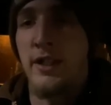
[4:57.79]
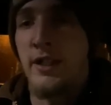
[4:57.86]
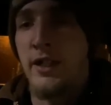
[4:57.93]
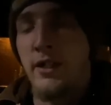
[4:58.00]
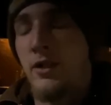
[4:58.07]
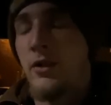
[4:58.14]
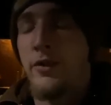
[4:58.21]
I
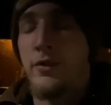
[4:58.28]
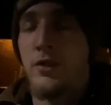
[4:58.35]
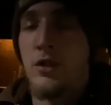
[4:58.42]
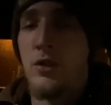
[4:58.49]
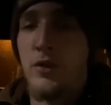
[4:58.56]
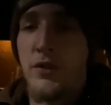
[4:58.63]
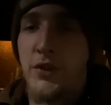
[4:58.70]
got to go through
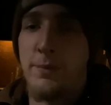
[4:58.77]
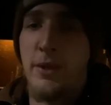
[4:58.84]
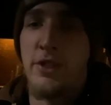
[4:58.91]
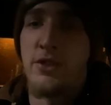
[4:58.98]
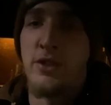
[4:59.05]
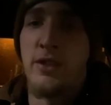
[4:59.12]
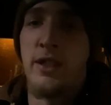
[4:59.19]
the whole
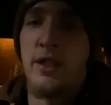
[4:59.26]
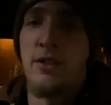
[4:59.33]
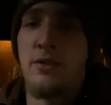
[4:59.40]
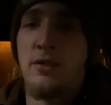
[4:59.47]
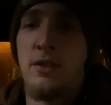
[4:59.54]
suspension now.